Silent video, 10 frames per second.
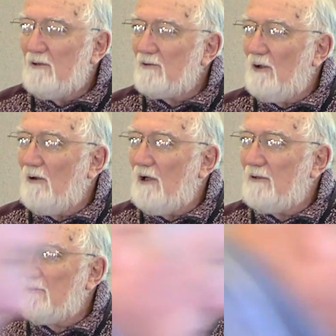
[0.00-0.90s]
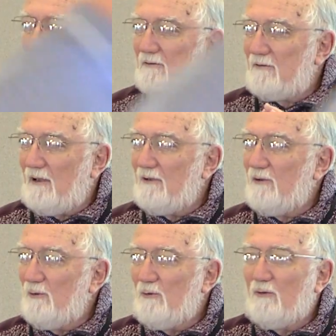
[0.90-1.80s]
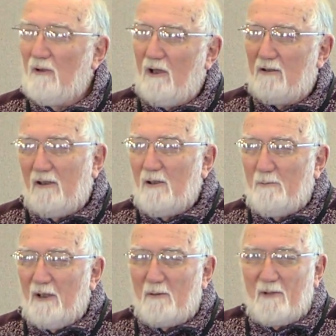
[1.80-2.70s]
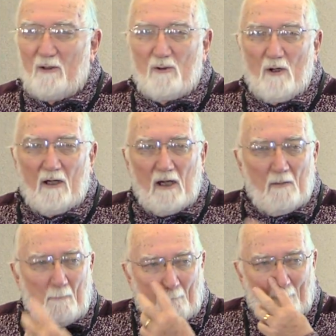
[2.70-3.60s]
So I'll tell you a little bit about who I am.